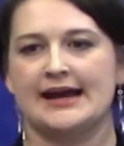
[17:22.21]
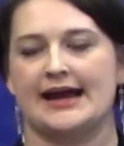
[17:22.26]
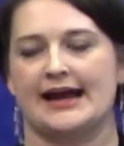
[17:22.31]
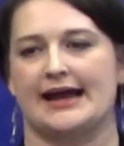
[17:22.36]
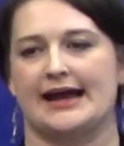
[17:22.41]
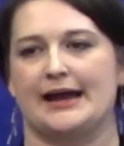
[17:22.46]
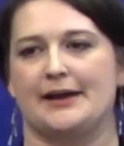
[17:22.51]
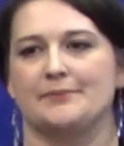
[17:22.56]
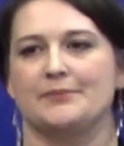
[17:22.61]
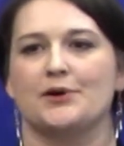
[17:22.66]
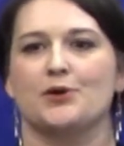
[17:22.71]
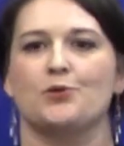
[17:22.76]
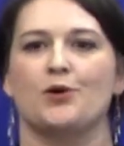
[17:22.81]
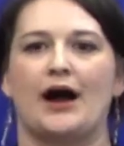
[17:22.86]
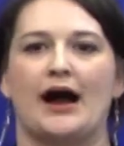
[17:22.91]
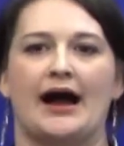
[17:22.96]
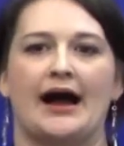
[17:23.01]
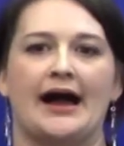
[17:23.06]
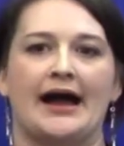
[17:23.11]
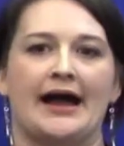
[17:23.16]

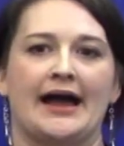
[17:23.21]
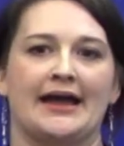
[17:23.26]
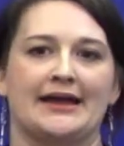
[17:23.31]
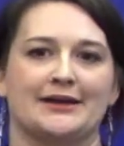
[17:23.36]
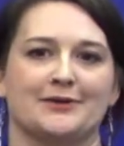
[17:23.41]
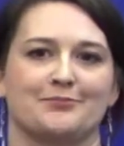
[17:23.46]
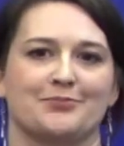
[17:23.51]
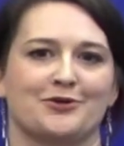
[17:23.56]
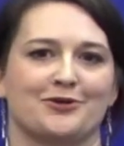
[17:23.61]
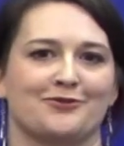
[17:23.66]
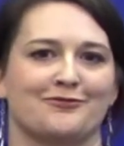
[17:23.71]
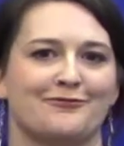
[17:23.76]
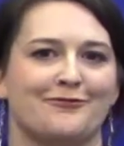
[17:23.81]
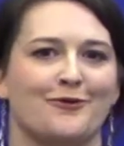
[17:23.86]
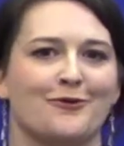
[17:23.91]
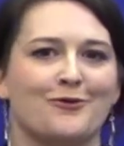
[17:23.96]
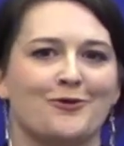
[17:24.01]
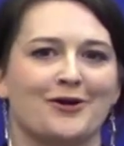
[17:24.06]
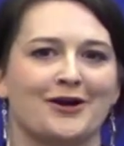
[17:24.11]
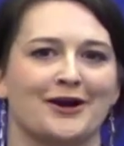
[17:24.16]
I
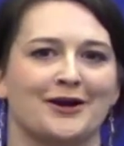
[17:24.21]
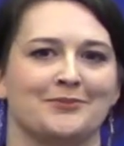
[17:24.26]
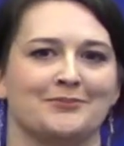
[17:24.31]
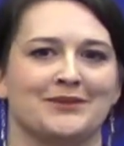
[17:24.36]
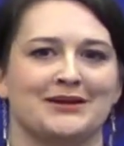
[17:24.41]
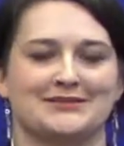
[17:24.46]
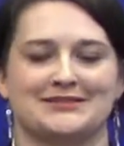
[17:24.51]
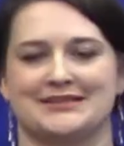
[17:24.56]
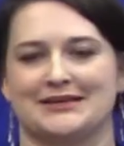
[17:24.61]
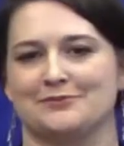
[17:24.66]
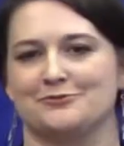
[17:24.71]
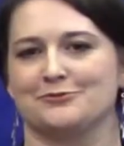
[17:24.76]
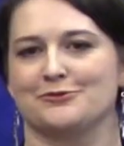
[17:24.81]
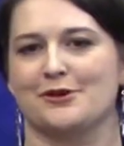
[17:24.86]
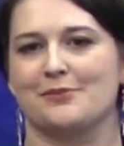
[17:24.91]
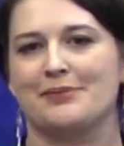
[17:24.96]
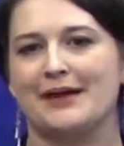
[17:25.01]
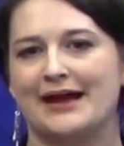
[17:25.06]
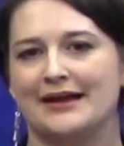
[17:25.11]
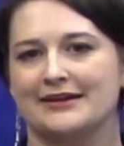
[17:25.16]
perform some
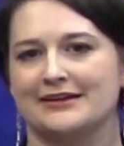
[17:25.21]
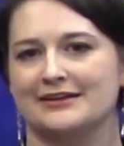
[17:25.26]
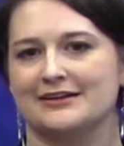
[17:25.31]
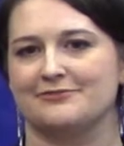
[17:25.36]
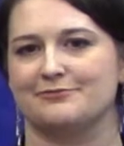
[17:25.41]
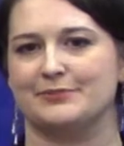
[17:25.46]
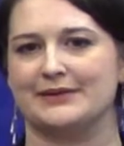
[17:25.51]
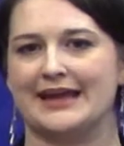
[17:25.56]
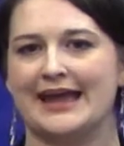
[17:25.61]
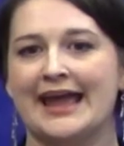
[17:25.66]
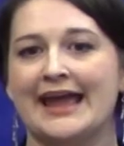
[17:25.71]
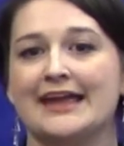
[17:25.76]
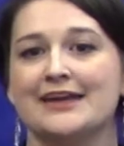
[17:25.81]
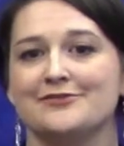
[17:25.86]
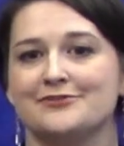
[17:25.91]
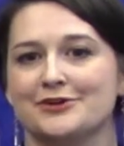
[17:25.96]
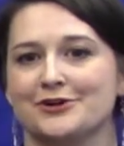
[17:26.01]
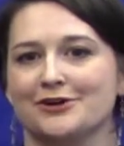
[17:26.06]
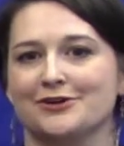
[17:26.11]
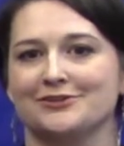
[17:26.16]
repetitive
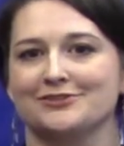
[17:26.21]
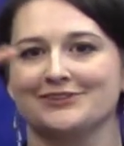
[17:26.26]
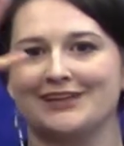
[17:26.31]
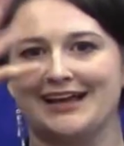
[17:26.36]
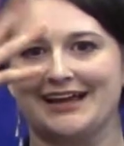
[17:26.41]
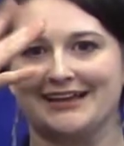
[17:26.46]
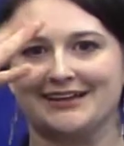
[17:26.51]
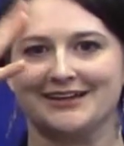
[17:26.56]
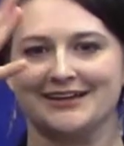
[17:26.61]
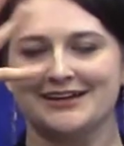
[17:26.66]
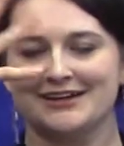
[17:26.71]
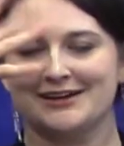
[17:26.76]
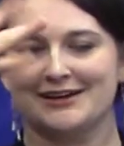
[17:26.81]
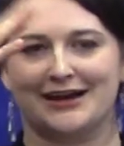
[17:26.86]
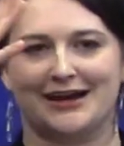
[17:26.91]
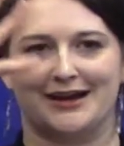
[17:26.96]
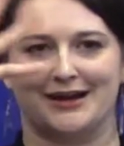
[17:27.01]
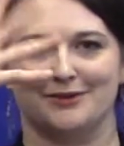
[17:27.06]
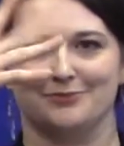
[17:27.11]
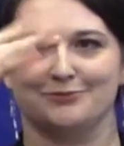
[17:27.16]
behavior like
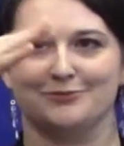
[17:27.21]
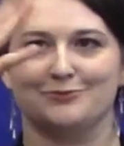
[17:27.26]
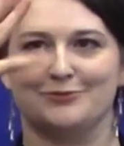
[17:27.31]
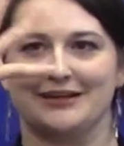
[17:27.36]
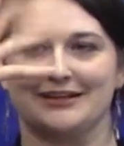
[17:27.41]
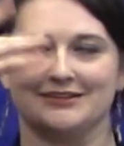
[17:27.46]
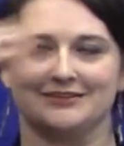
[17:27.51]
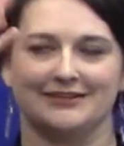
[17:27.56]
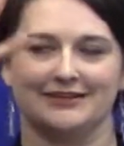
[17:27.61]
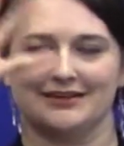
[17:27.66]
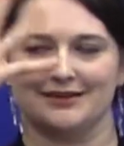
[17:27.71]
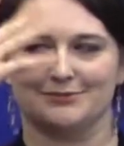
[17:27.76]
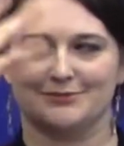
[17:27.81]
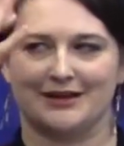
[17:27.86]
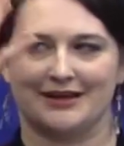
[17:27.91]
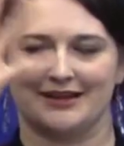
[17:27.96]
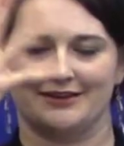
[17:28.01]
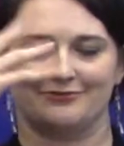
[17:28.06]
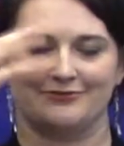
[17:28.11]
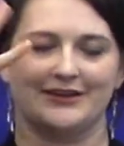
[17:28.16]
wiggling
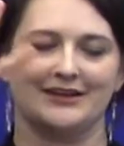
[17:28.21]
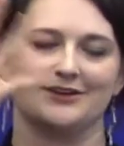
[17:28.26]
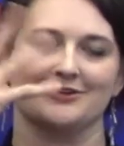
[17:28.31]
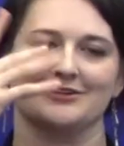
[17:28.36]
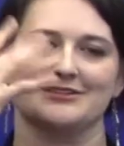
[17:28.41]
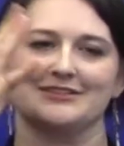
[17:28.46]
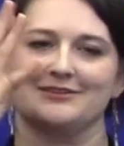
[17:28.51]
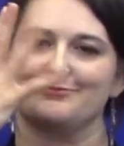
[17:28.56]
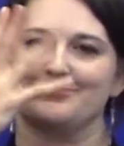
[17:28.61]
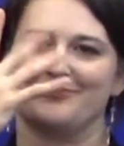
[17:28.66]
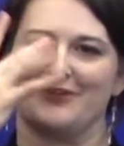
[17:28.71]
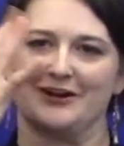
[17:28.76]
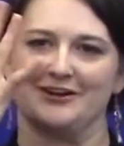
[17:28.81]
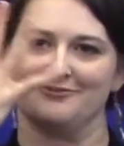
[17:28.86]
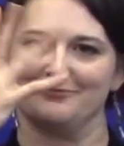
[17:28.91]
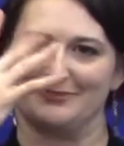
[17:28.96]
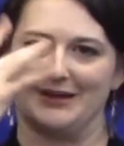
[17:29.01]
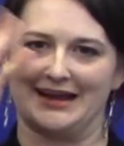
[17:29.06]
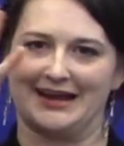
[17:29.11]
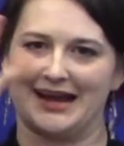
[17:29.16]
my fingers in front
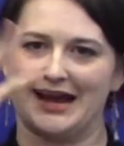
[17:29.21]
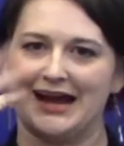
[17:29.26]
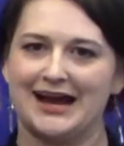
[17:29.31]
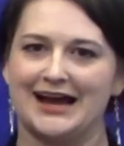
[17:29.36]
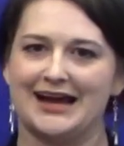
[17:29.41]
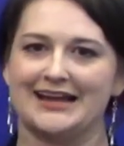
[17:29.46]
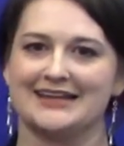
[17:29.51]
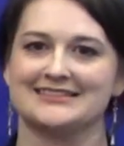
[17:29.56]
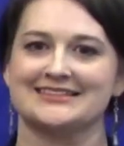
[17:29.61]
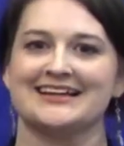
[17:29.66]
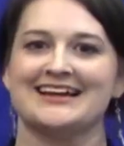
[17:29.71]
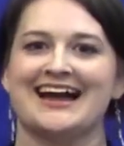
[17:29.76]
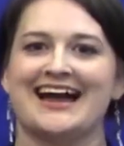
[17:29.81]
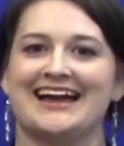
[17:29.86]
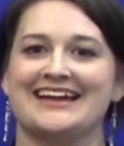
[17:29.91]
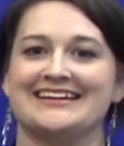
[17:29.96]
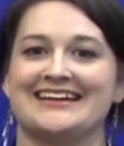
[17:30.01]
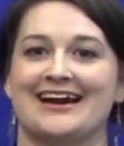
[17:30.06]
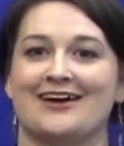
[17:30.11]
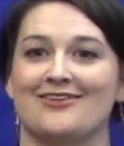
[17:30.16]
of my eyes,
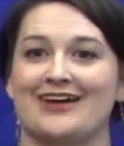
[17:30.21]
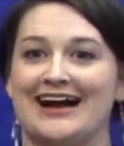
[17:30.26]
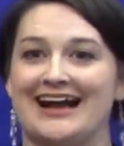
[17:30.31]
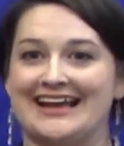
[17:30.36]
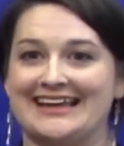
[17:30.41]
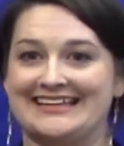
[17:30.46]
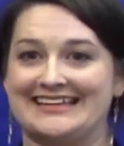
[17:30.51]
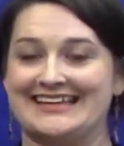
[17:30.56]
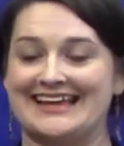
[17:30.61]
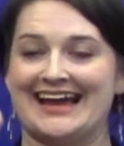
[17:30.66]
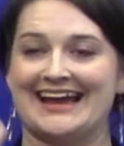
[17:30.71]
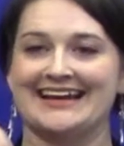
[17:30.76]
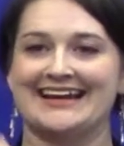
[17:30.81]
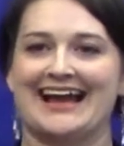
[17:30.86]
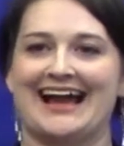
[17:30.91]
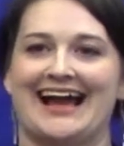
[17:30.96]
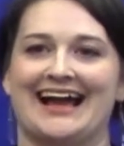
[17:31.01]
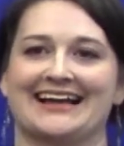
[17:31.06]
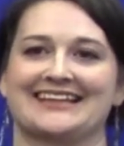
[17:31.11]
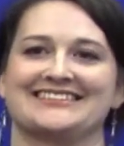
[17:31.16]
and now I get
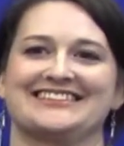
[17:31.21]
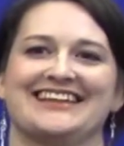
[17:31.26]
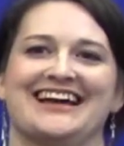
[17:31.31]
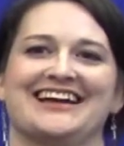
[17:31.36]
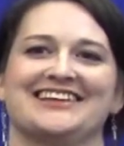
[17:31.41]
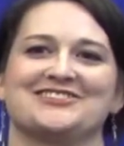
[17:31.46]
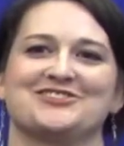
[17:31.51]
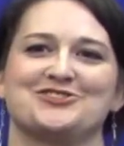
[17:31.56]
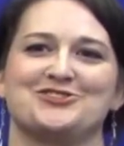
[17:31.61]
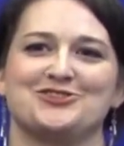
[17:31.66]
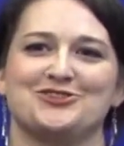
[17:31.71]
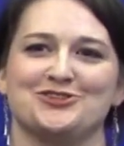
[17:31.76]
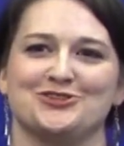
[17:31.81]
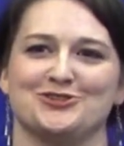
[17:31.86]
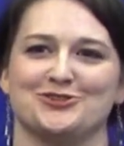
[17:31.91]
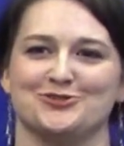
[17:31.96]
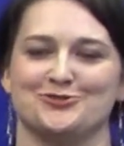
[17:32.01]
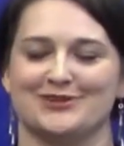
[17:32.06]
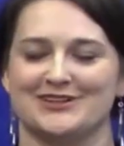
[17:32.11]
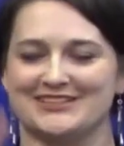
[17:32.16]
access
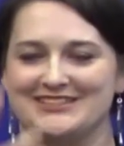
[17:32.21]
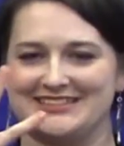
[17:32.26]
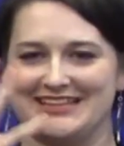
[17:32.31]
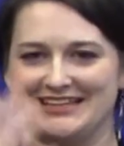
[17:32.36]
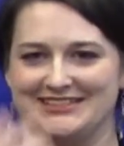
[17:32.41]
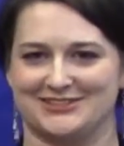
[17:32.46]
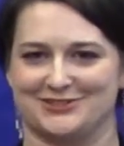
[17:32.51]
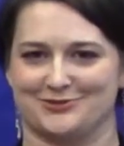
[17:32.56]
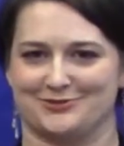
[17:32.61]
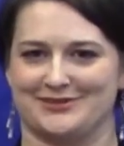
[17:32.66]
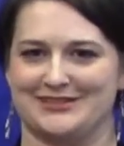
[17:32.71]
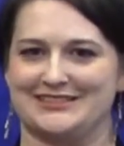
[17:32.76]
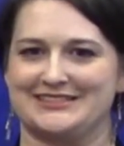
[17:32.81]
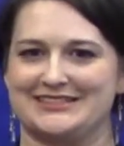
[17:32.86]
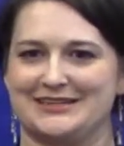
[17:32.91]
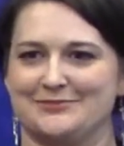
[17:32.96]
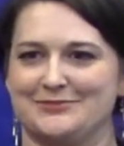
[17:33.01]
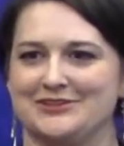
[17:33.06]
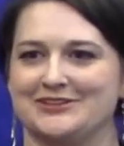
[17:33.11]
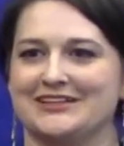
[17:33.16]
to sensory
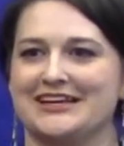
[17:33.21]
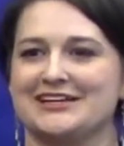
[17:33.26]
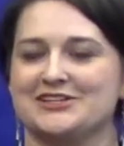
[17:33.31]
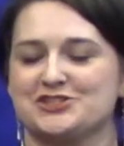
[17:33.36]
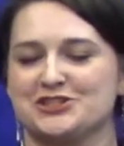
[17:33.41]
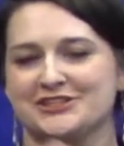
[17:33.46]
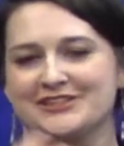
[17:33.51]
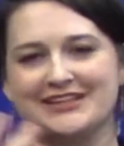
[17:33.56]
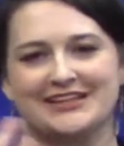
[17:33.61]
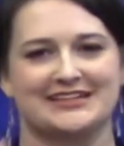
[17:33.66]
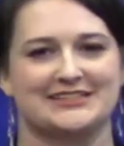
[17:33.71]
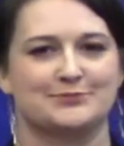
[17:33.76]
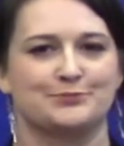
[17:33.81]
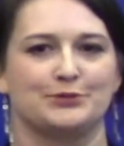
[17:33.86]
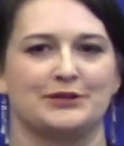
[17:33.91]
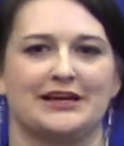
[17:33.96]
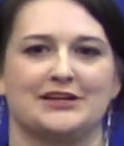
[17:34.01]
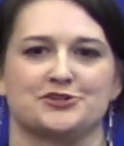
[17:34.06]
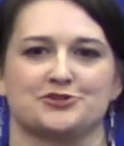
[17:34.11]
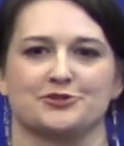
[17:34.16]
stimulation that is
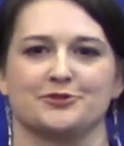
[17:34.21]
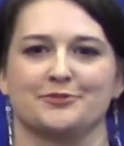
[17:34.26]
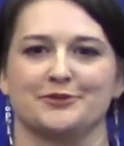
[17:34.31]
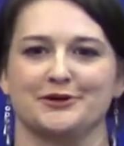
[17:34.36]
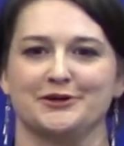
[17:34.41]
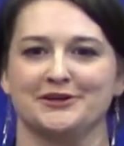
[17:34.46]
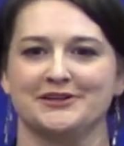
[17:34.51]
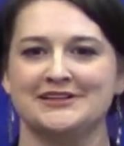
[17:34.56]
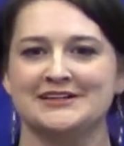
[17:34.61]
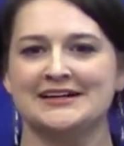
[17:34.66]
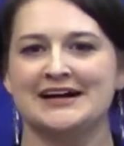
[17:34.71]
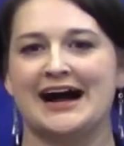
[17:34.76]
pleasurable.